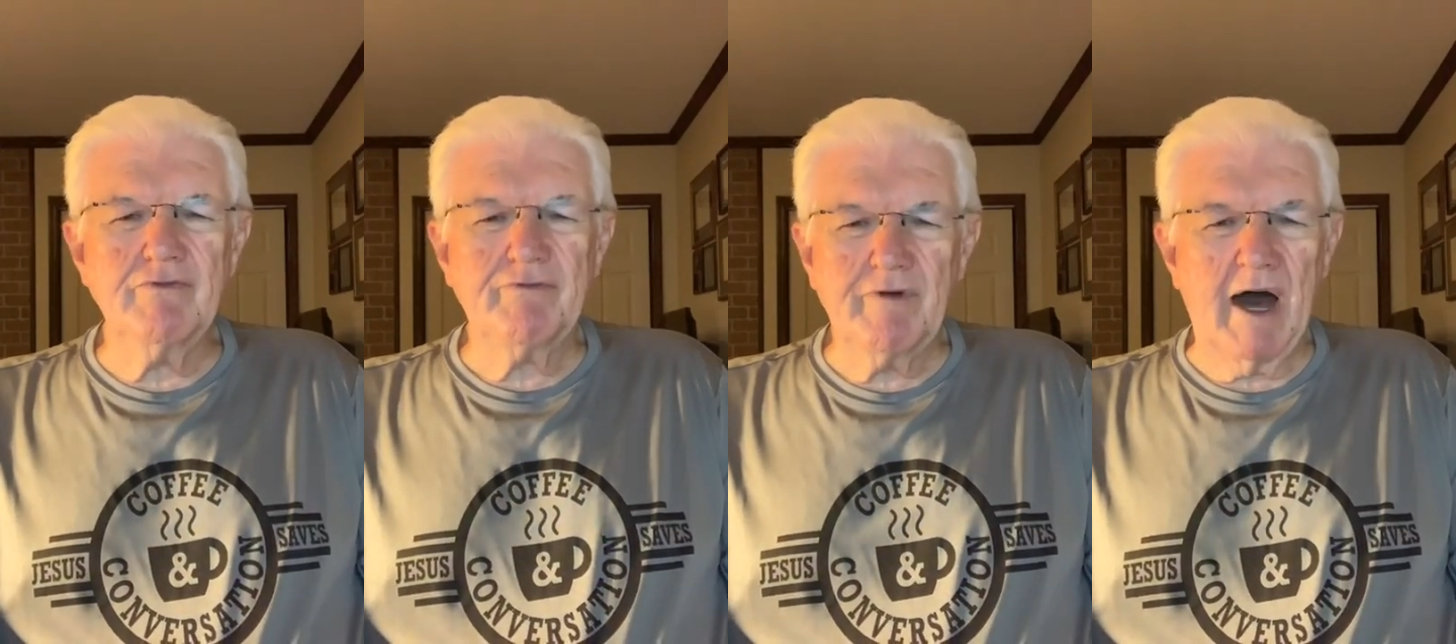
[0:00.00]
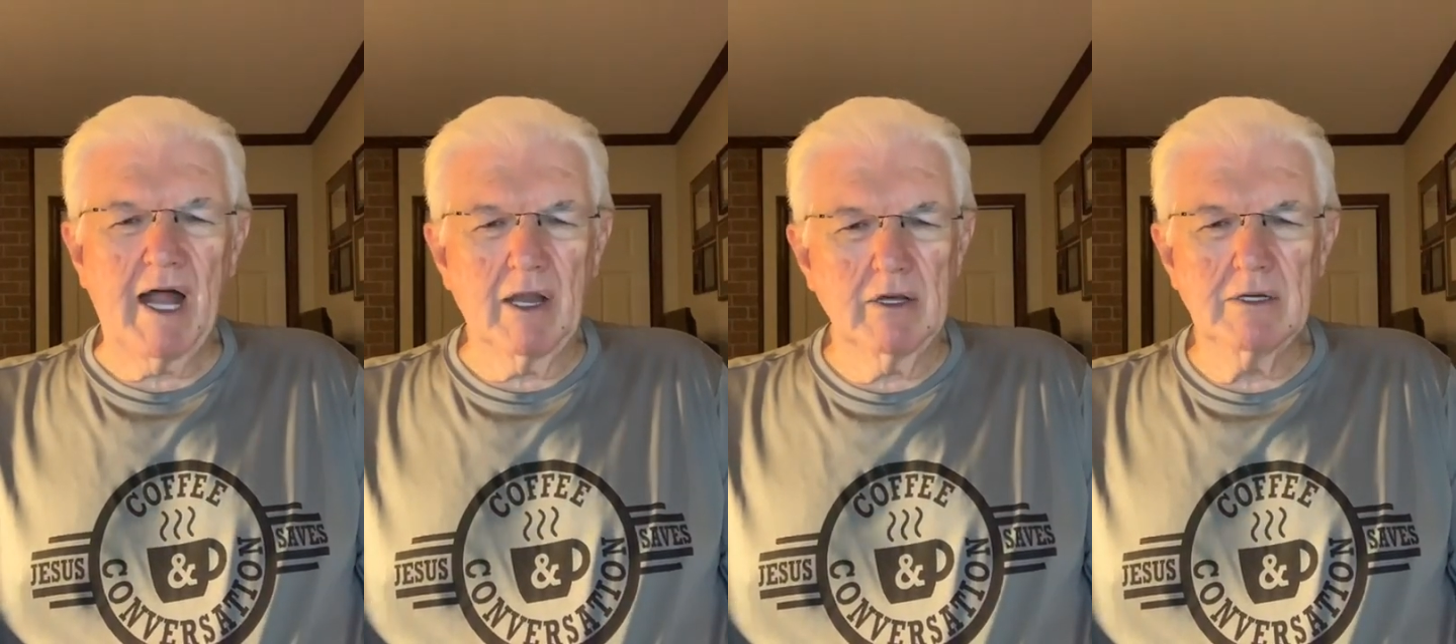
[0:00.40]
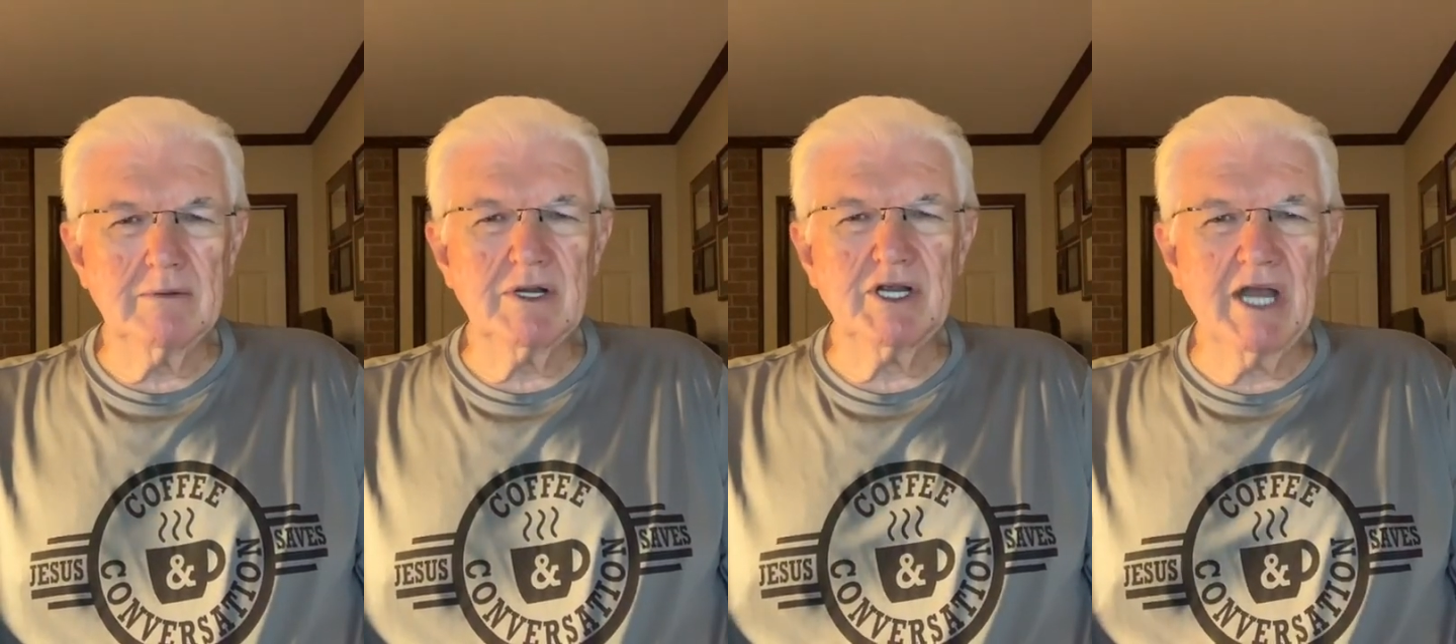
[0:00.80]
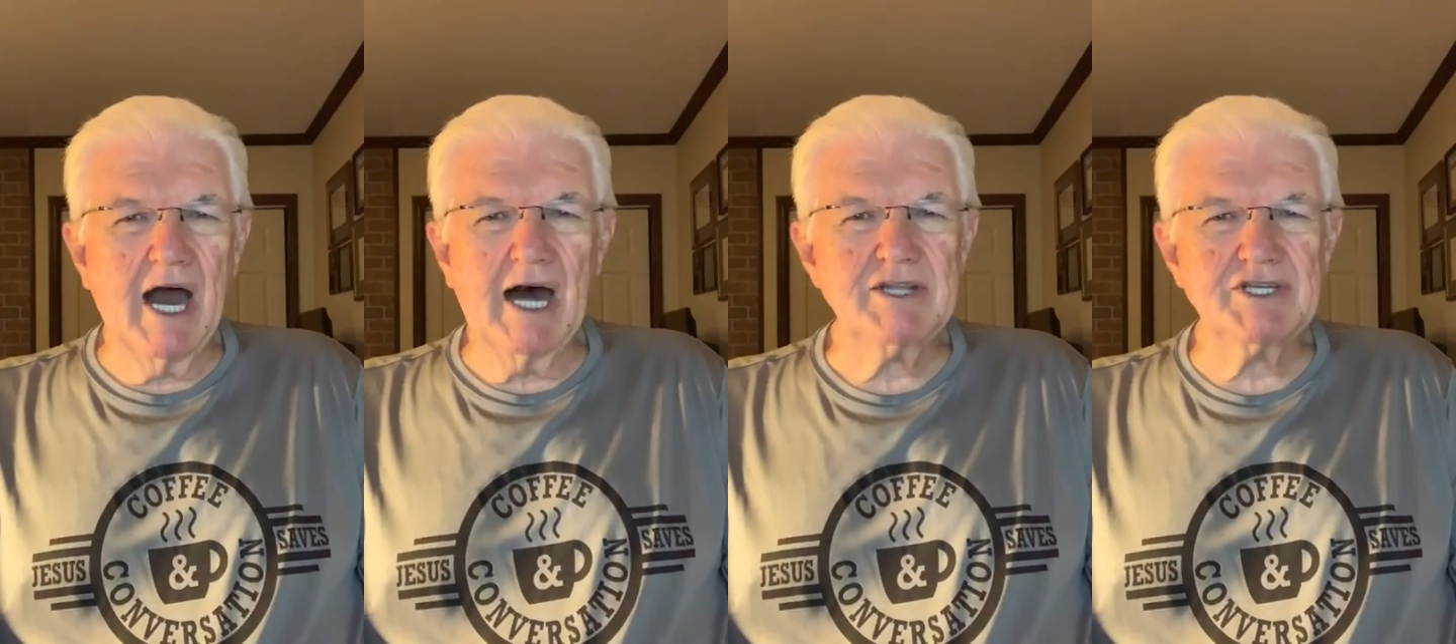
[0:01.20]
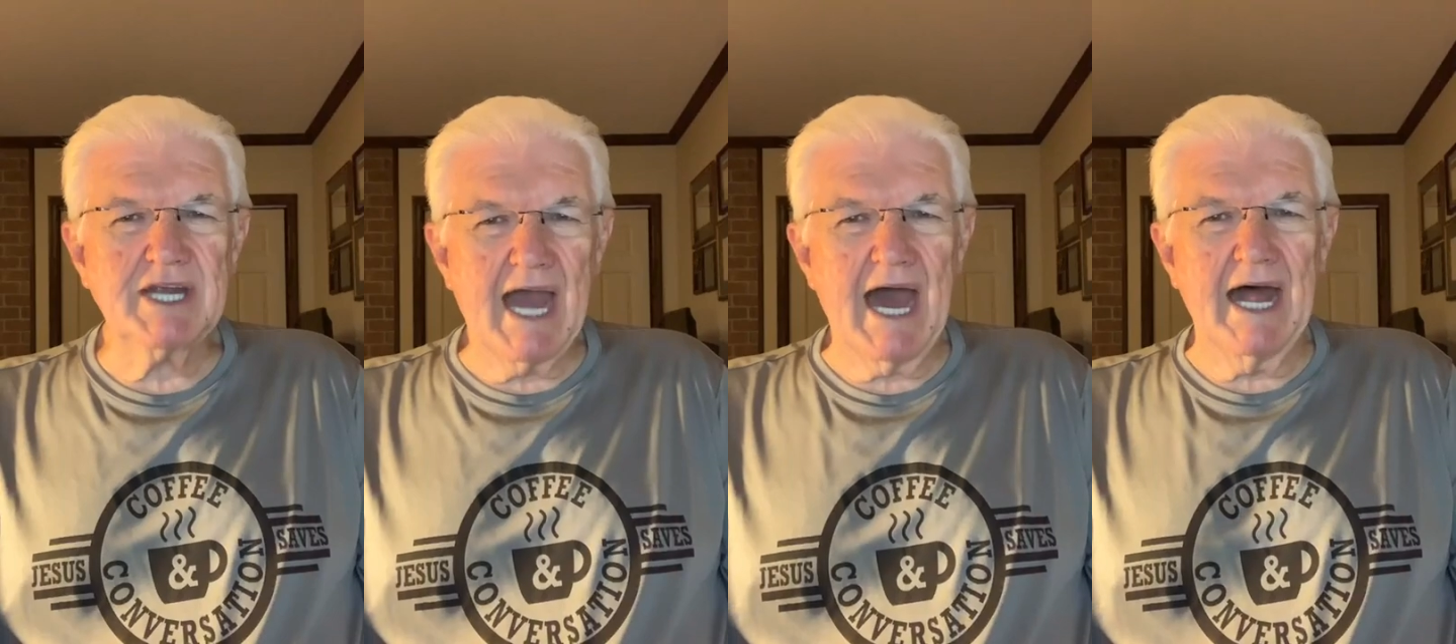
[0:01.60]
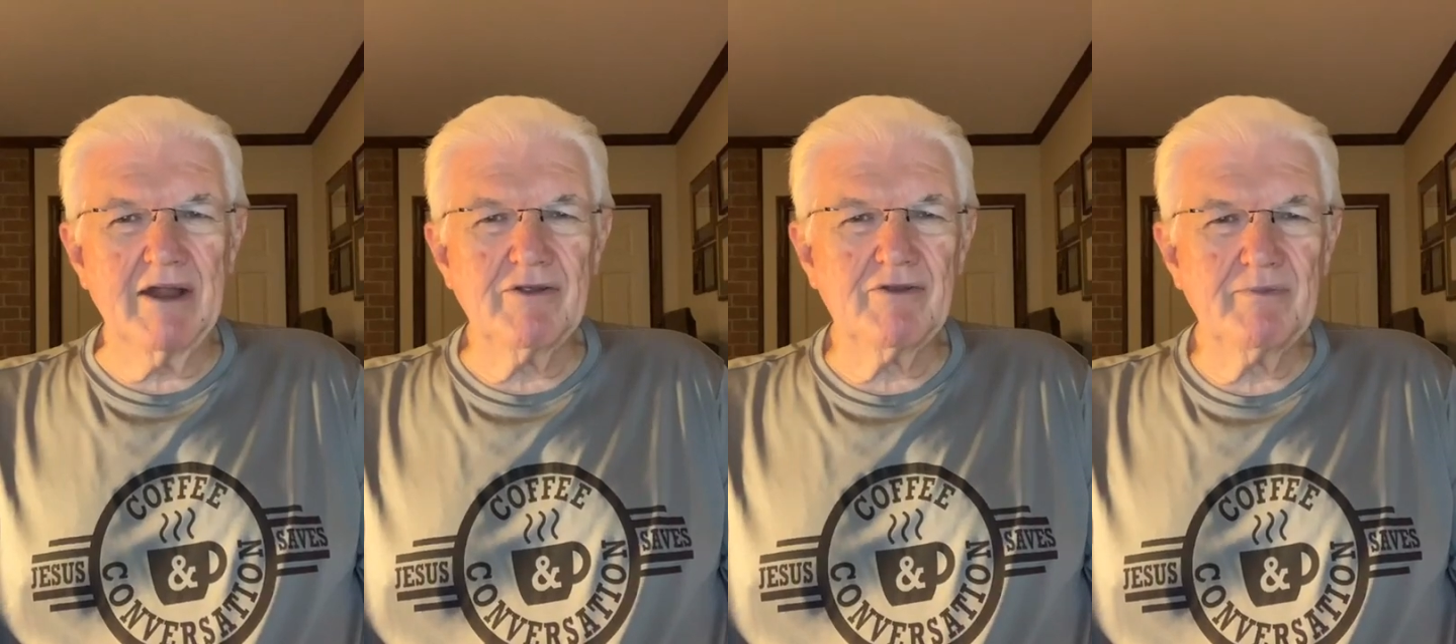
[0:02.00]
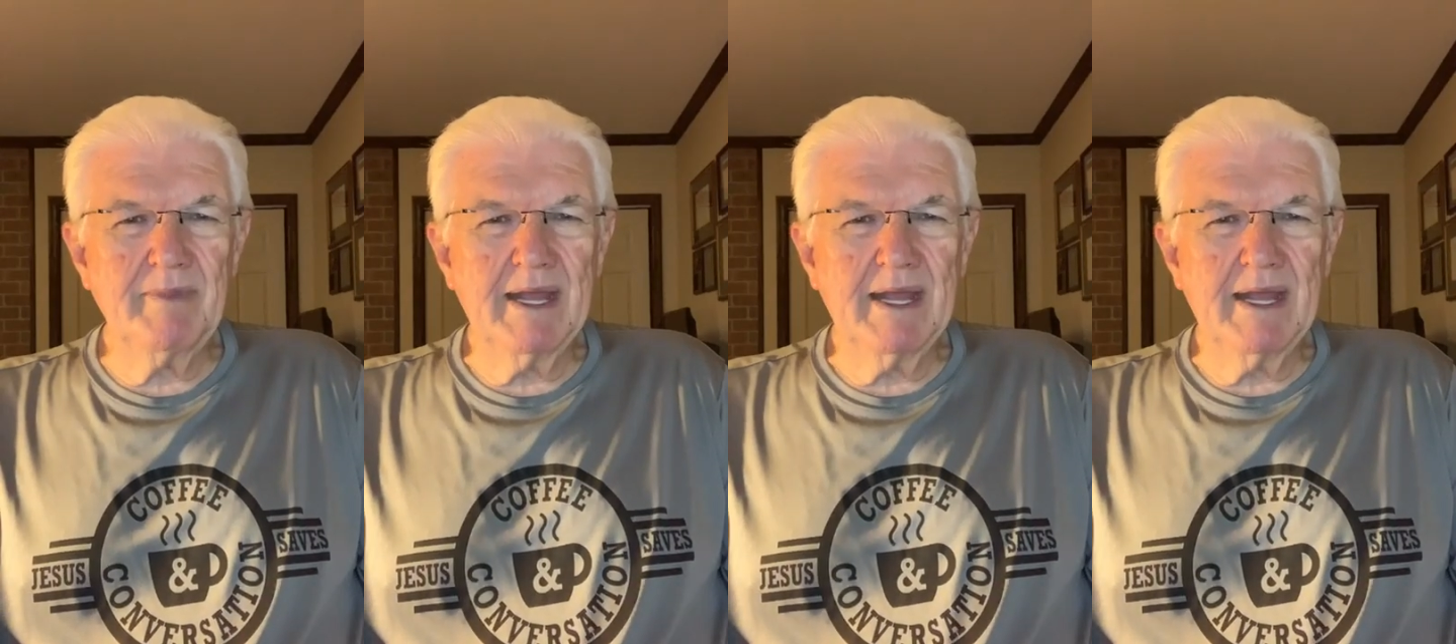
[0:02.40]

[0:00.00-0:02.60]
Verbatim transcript: follow God's guidance,